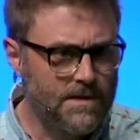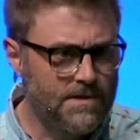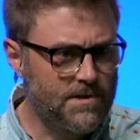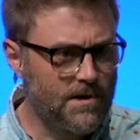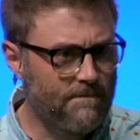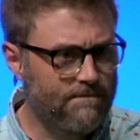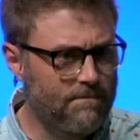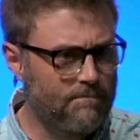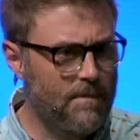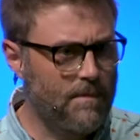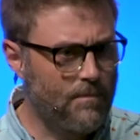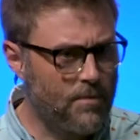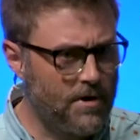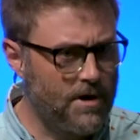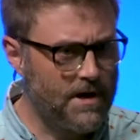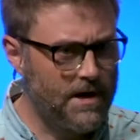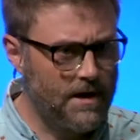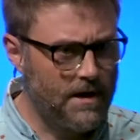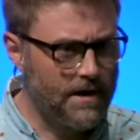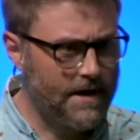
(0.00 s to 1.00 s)
So, from a
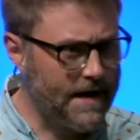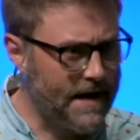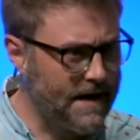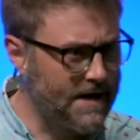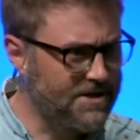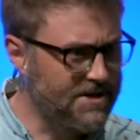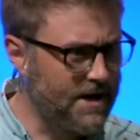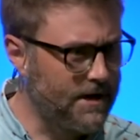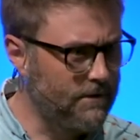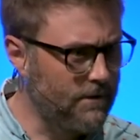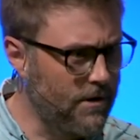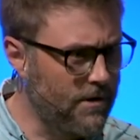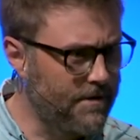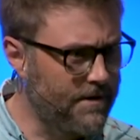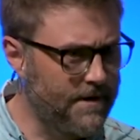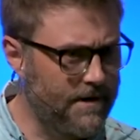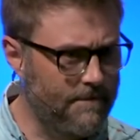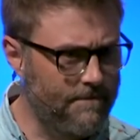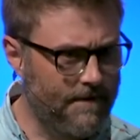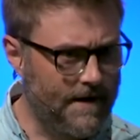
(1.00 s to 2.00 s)
pretty young age, I'd
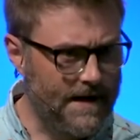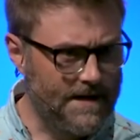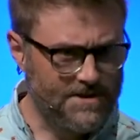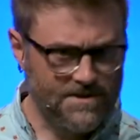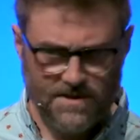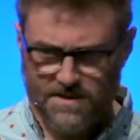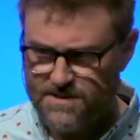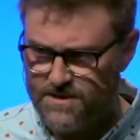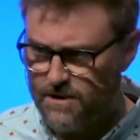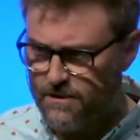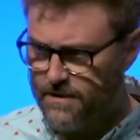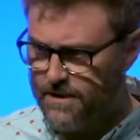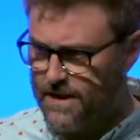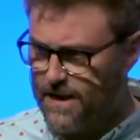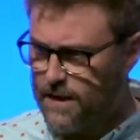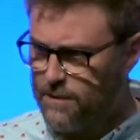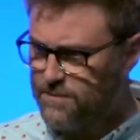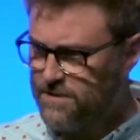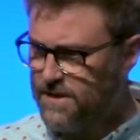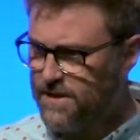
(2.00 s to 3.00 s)
learned that if I just started
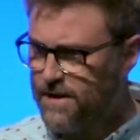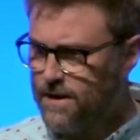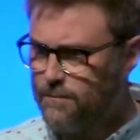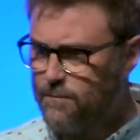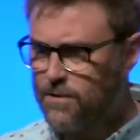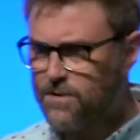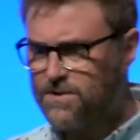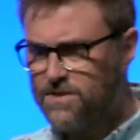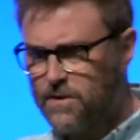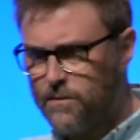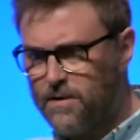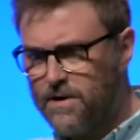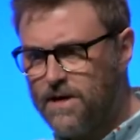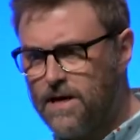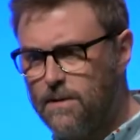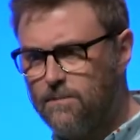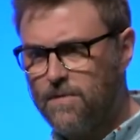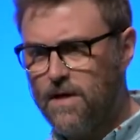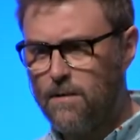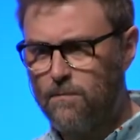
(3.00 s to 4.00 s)
counting numbers, it would
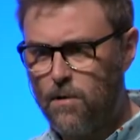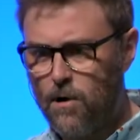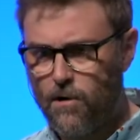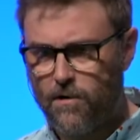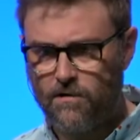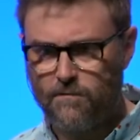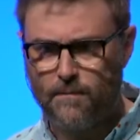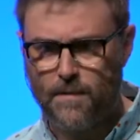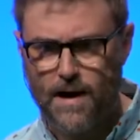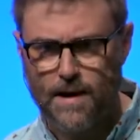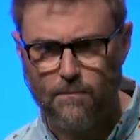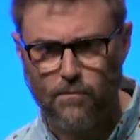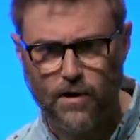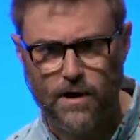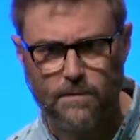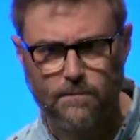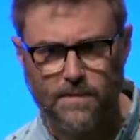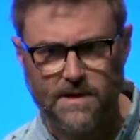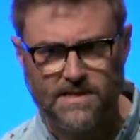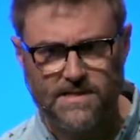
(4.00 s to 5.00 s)
keep that part of my
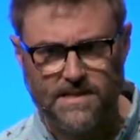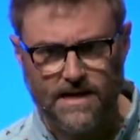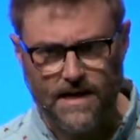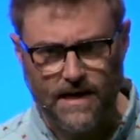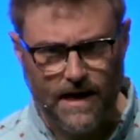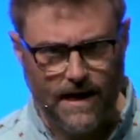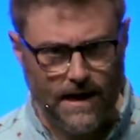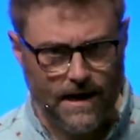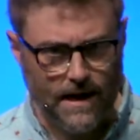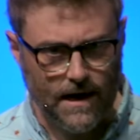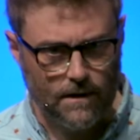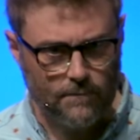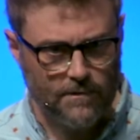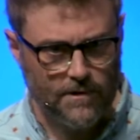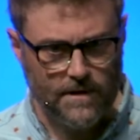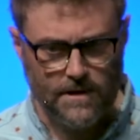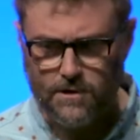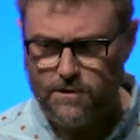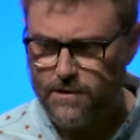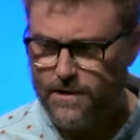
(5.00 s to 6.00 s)
brain busy, and I got
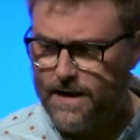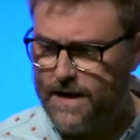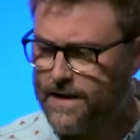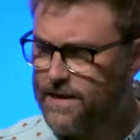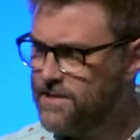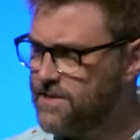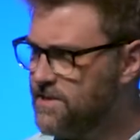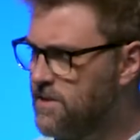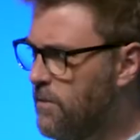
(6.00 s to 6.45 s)
really good at it.